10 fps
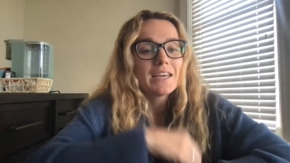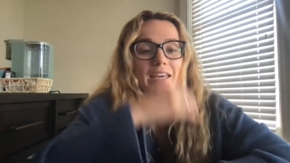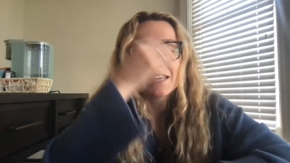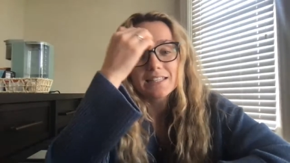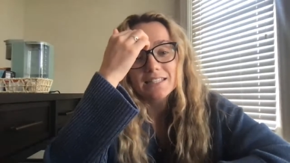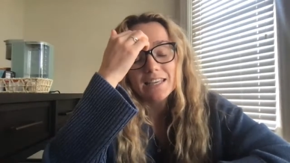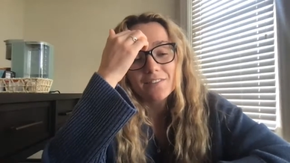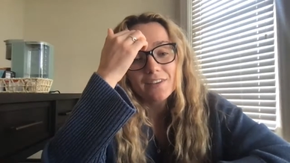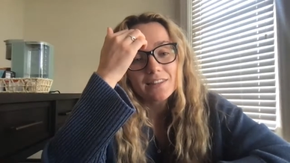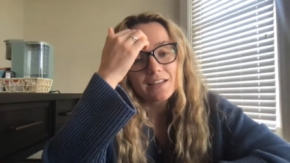it's
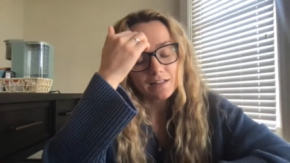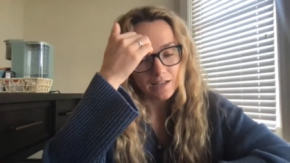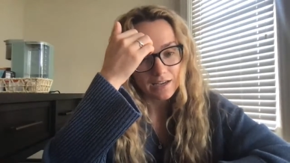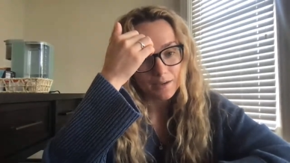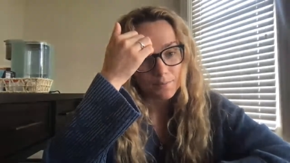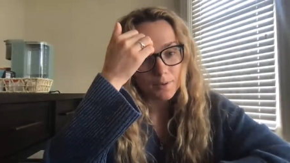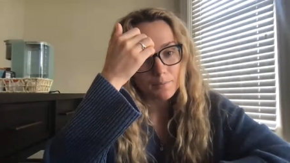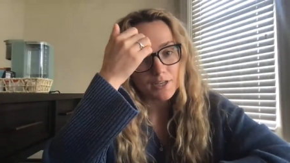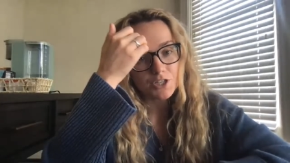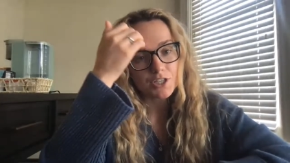giving the client
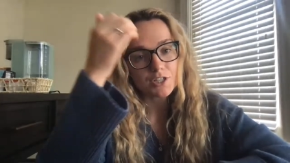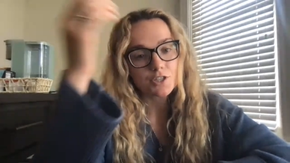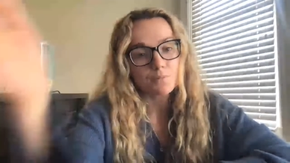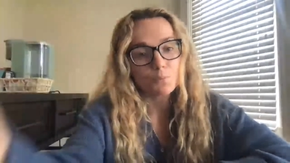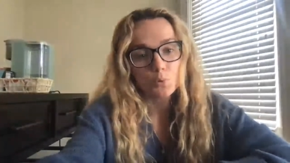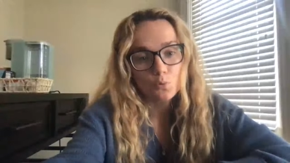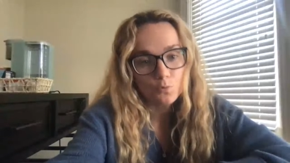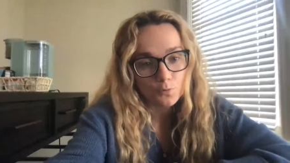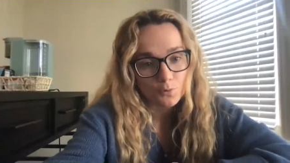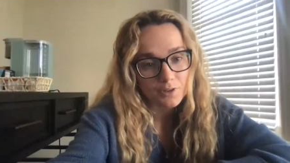permission to move
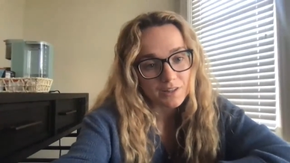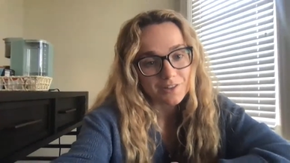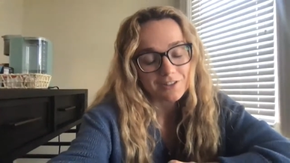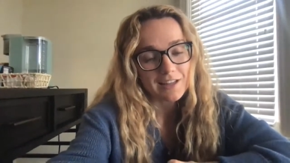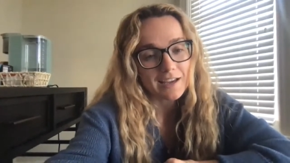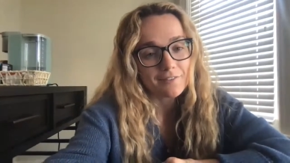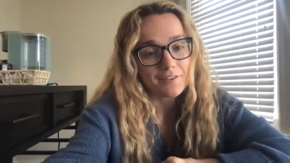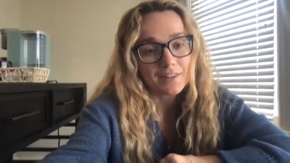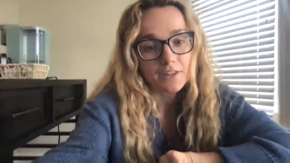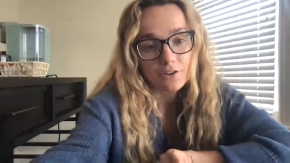forward in their life and
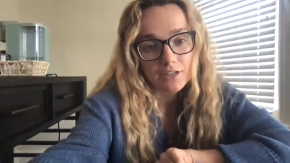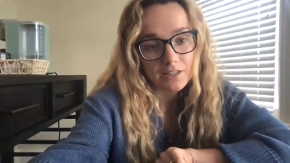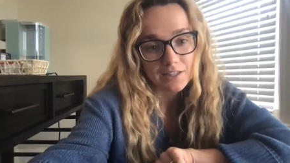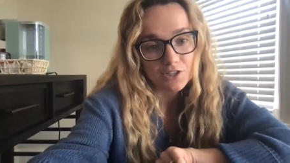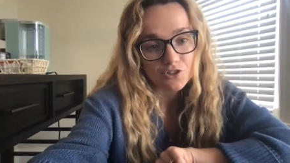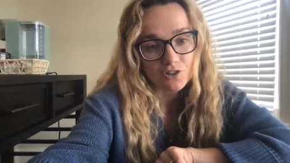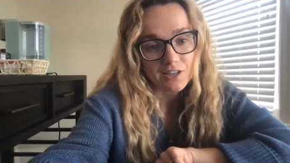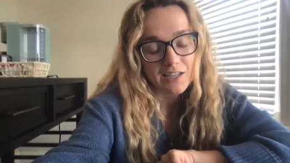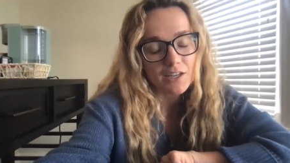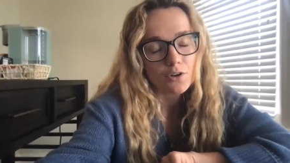their healing journey
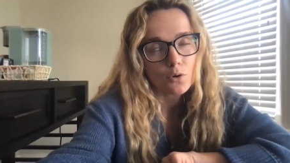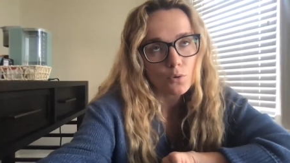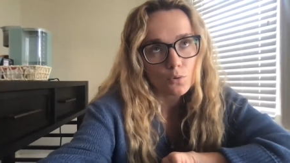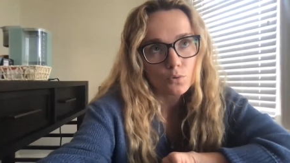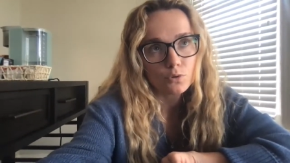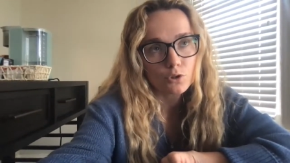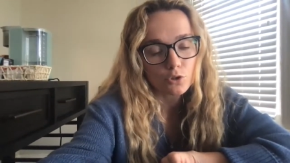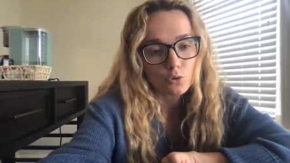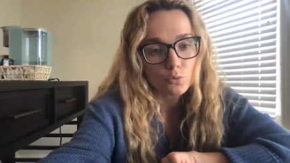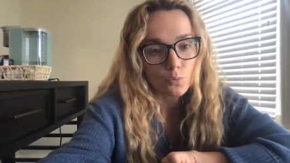in a whole
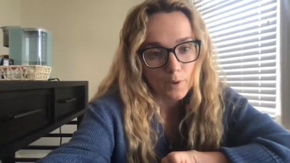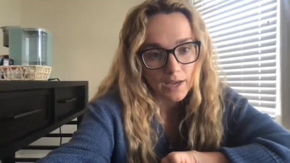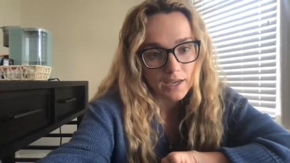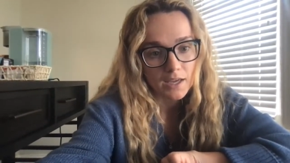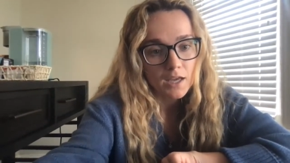new way,